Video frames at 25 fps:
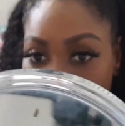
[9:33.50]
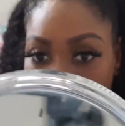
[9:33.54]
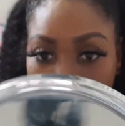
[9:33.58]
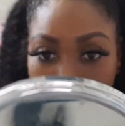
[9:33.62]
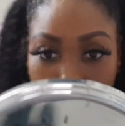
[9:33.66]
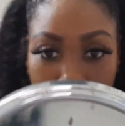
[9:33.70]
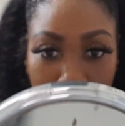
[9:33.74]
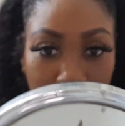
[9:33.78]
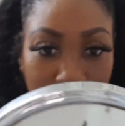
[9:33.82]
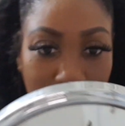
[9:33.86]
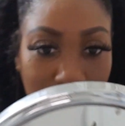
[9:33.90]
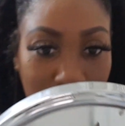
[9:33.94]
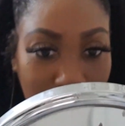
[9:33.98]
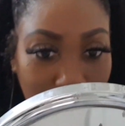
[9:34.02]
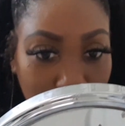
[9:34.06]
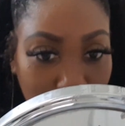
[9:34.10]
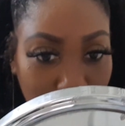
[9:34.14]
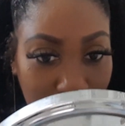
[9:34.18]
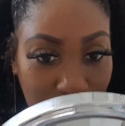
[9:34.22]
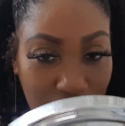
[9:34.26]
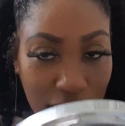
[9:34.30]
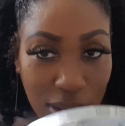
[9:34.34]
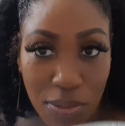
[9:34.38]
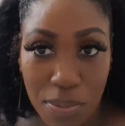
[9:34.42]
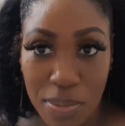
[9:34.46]
Boy, this heat
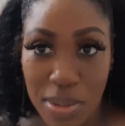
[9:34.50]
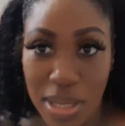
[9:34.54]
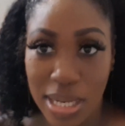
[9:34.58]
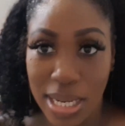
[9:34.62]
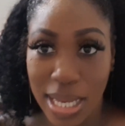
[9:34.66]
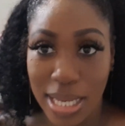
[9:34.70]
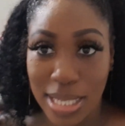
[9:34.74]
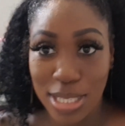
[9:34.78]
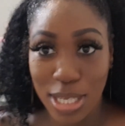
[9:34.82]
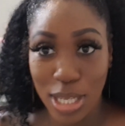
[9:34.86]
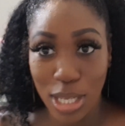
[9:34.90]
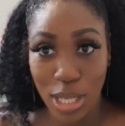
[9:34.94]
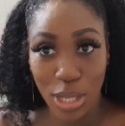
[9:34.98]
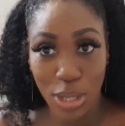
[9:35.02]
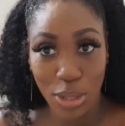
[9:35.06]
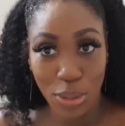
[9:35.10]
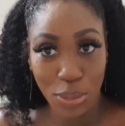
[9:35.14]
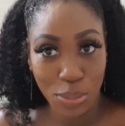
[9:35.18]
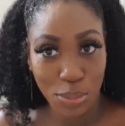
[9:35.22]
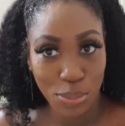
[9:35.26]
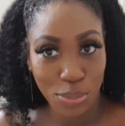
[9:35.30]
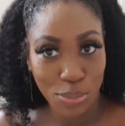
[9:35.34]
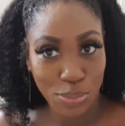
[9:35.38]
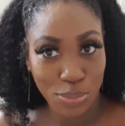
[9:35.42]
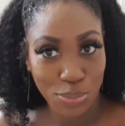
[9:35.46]
really giving me a nice
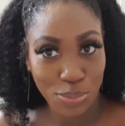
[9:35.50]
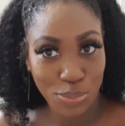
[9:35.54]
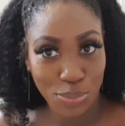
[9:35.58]
glow.